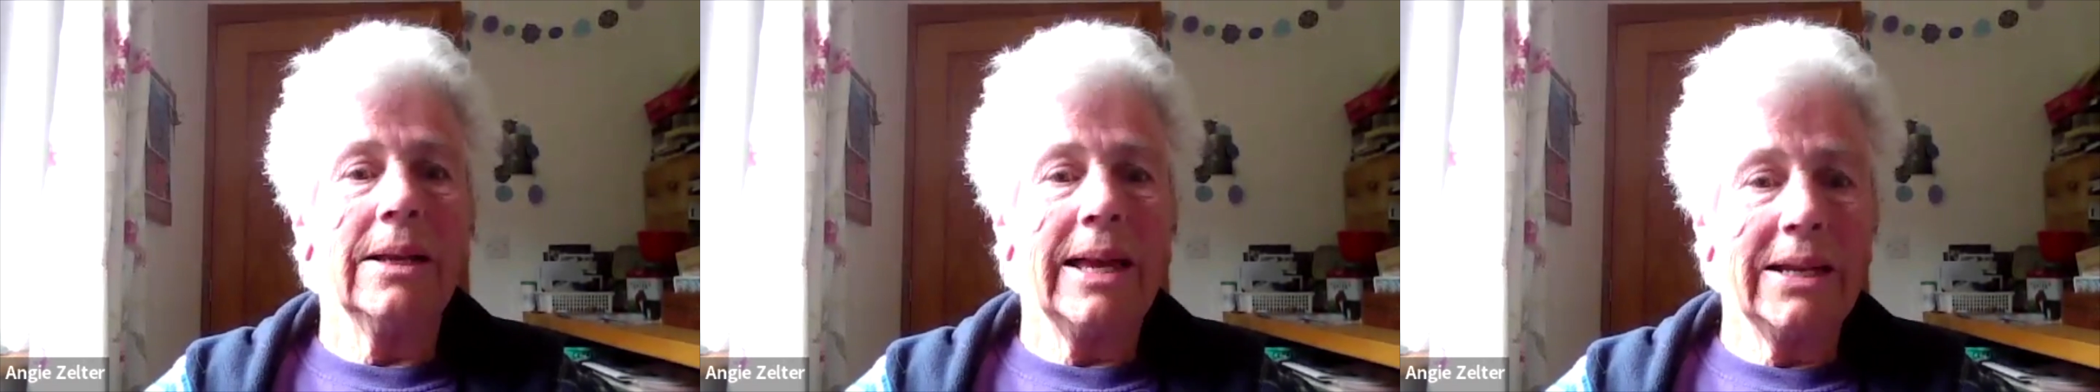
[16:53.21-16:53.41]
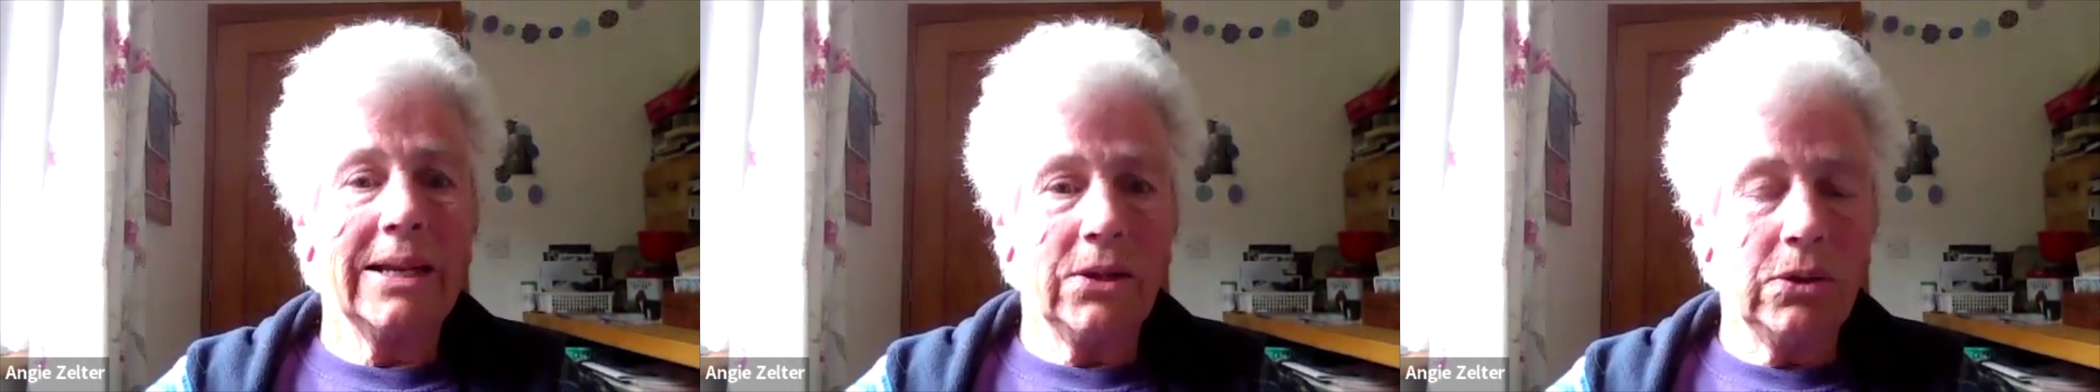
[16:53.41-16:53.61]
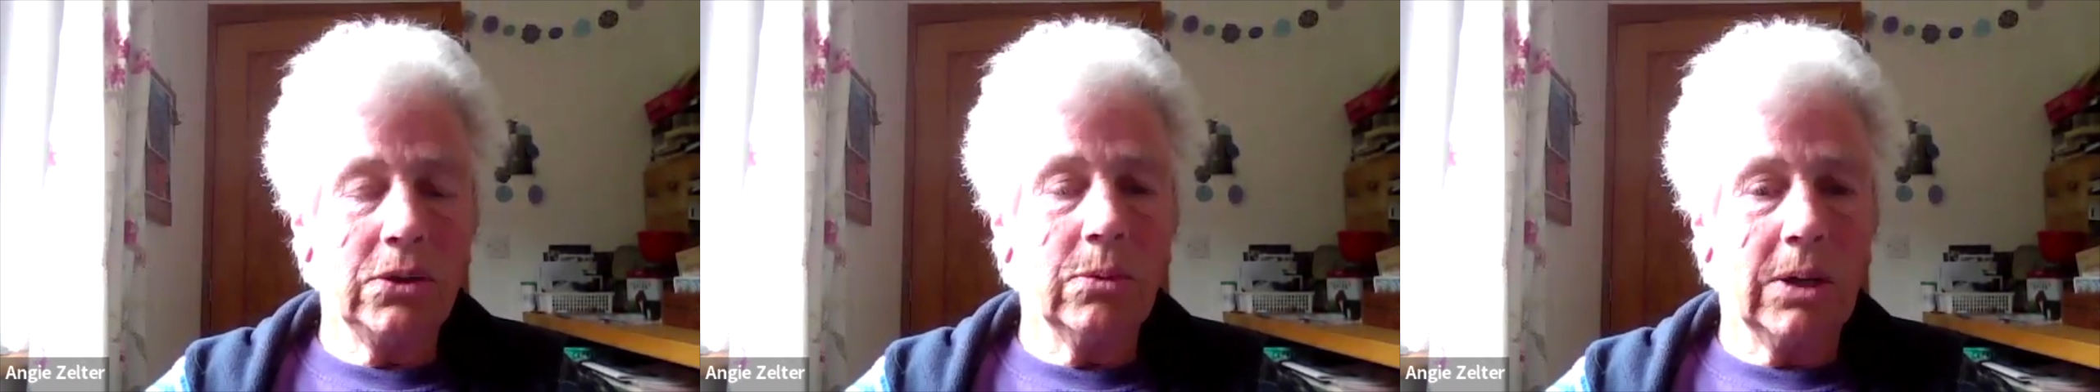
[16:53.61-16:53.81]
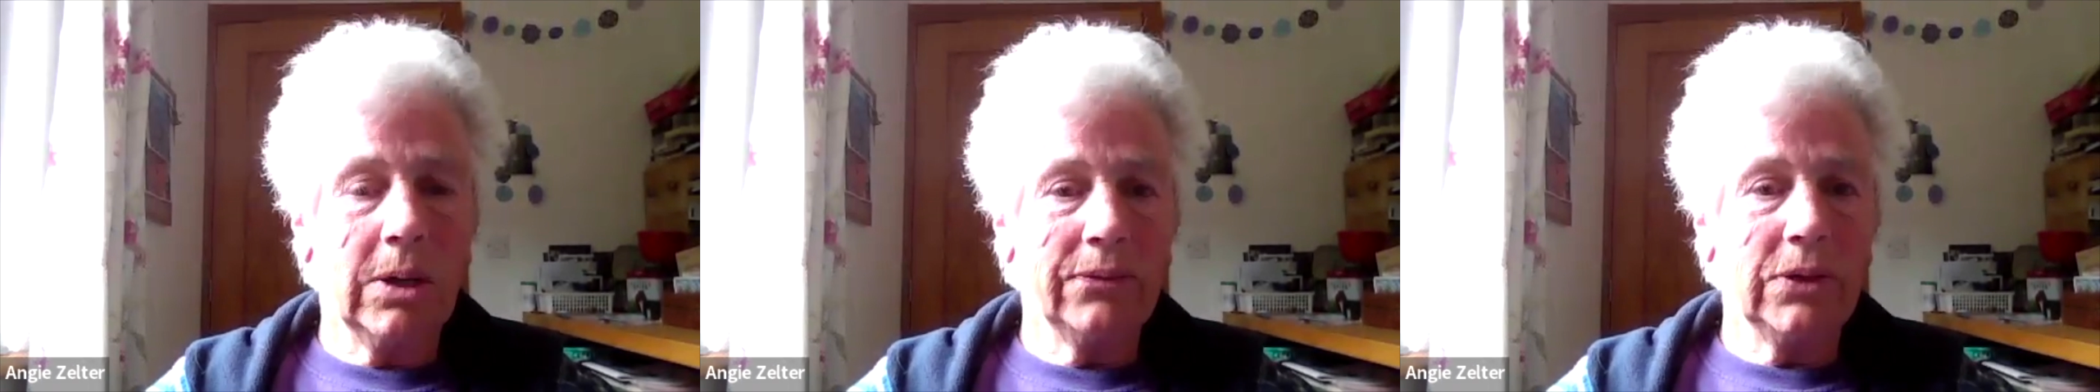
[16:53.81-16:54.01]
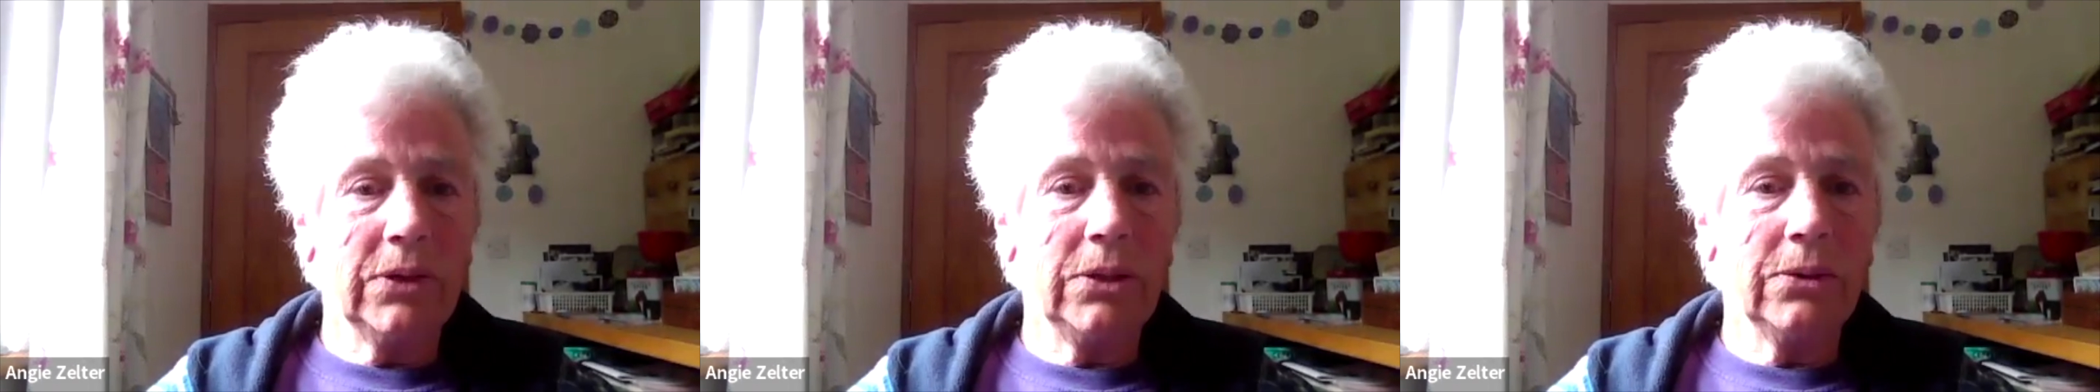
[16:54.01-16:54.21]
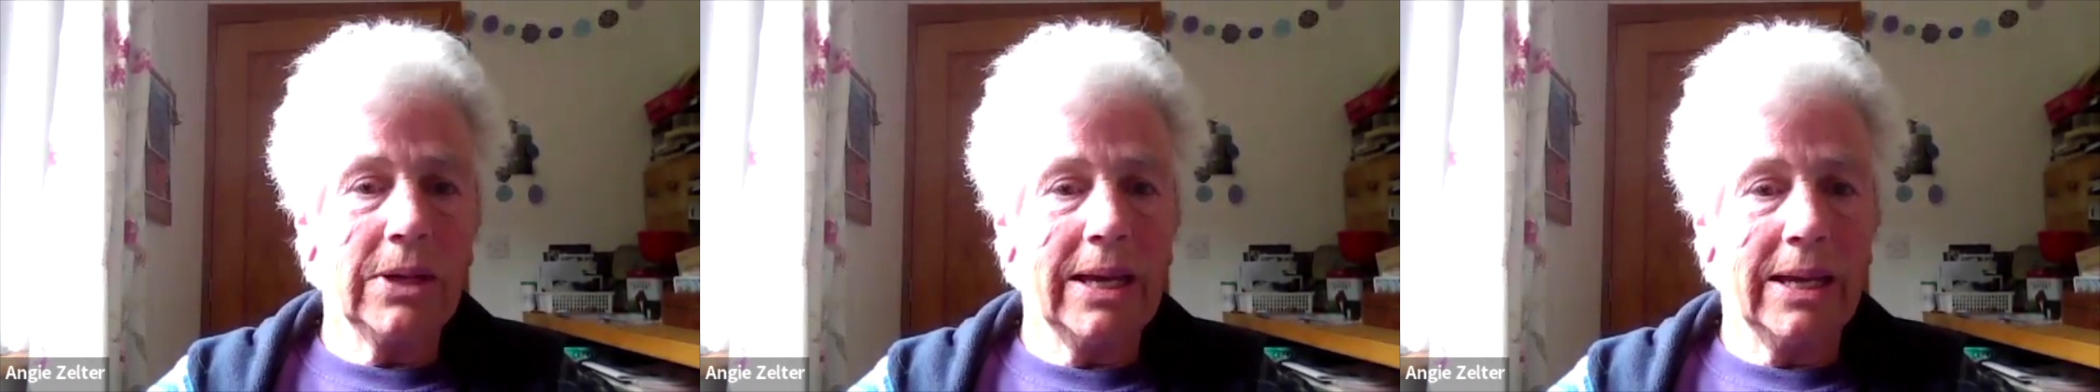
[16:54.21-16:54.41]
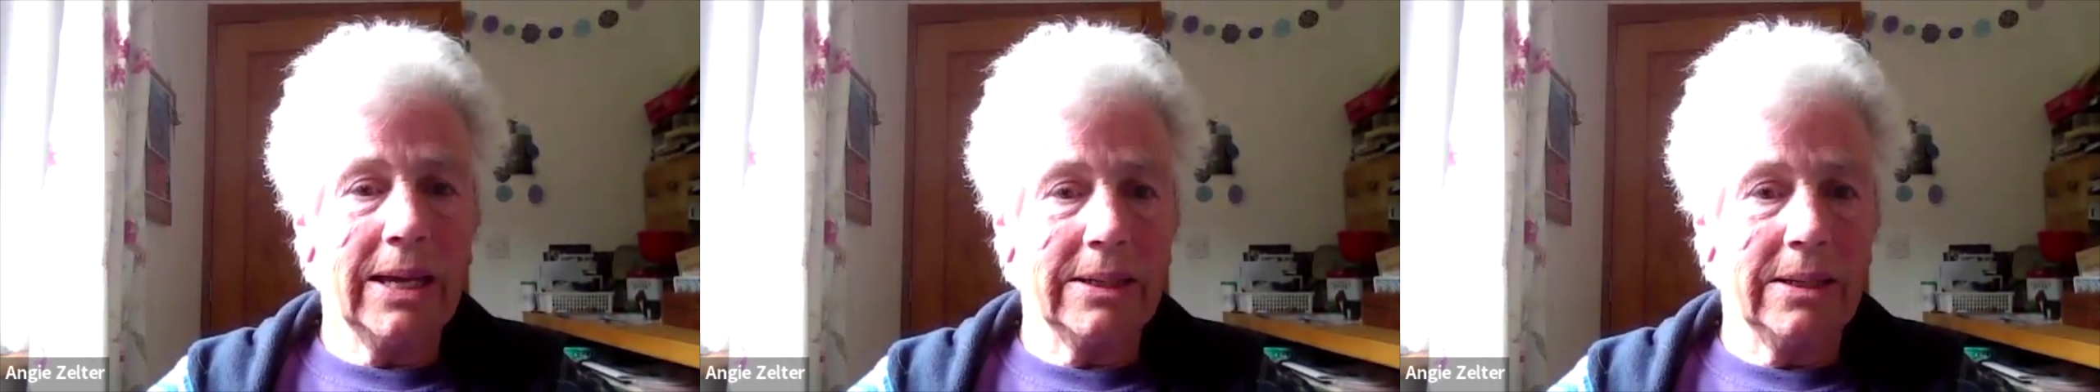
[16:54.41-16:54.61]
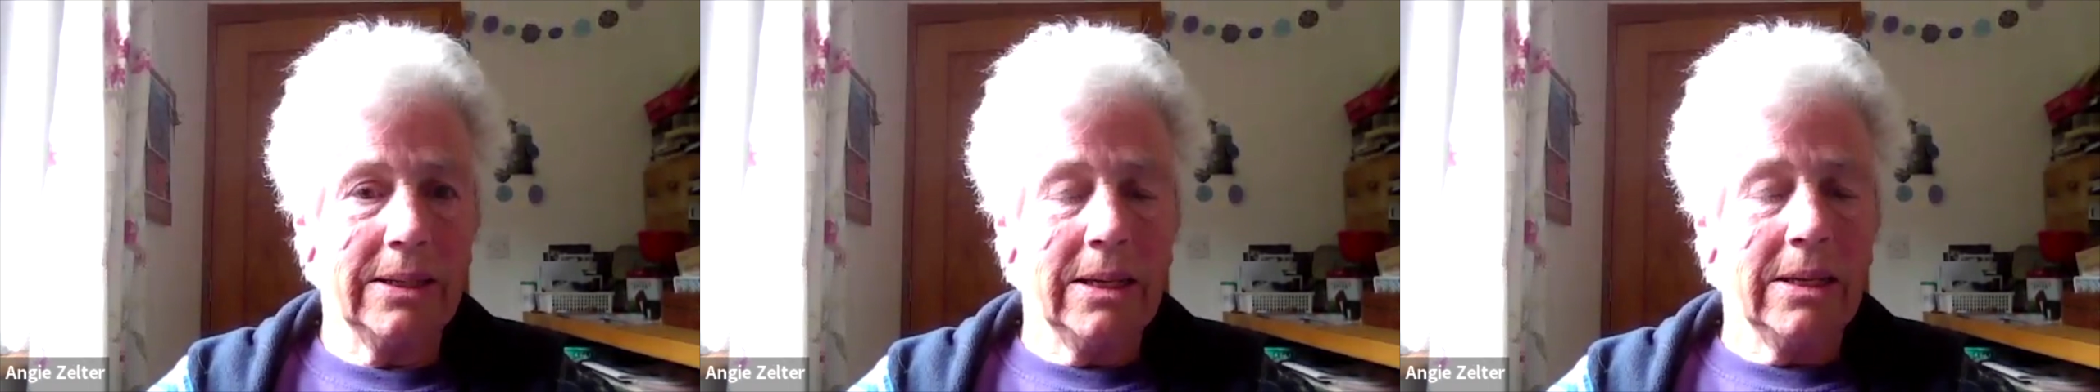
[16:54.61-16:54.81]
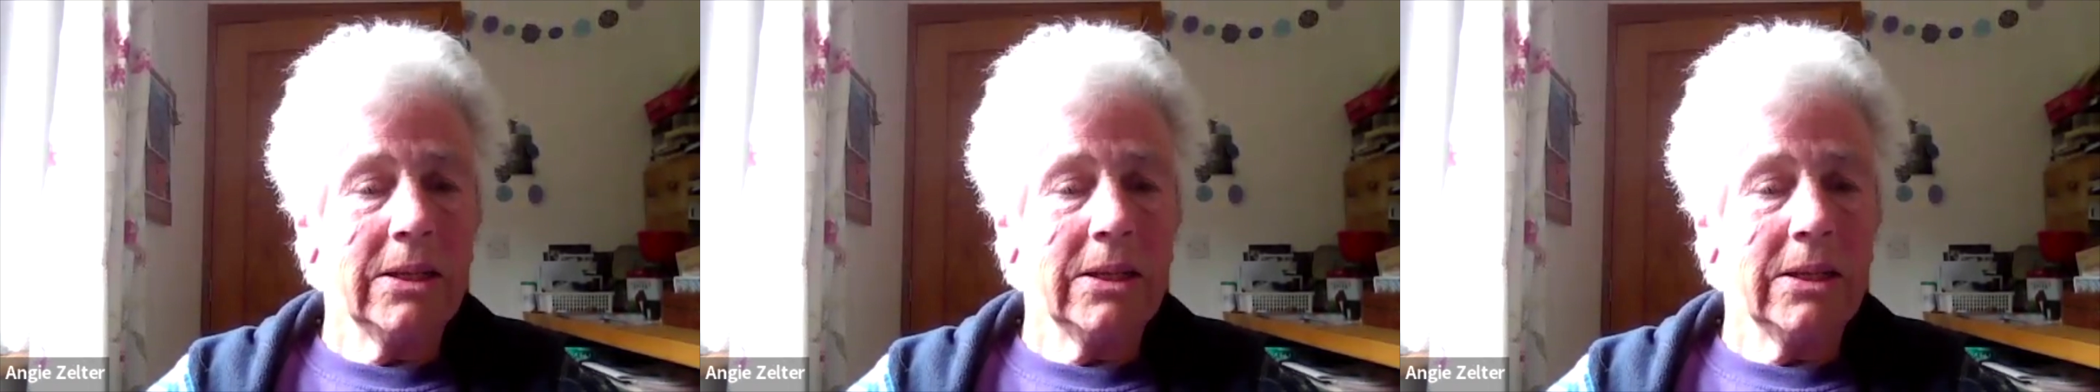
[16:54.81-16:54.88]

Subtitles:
and do whatever you can.